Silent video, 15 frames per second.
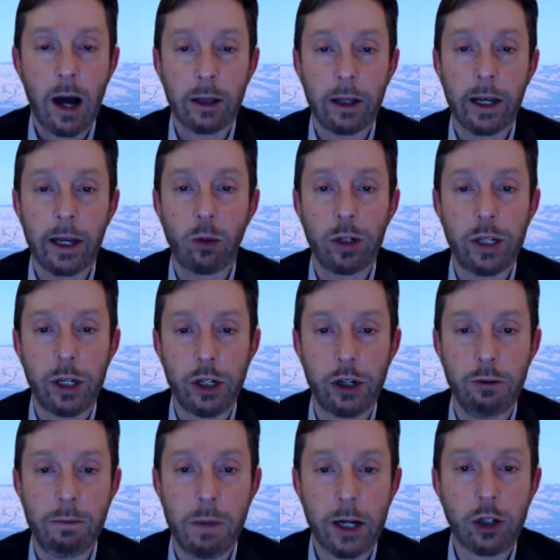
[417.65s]
liquid
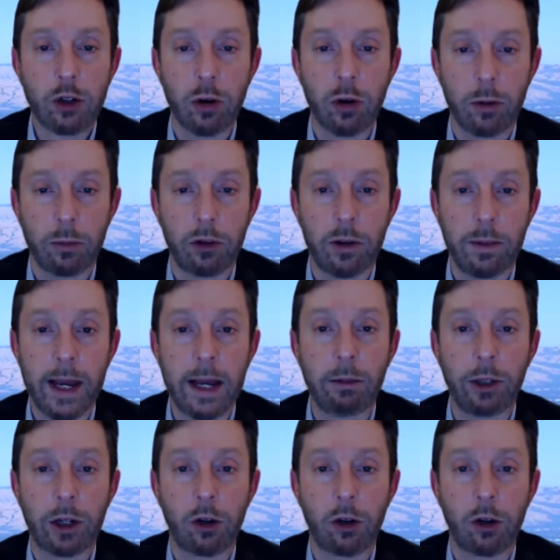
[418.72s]
tissue mushrooms to be able to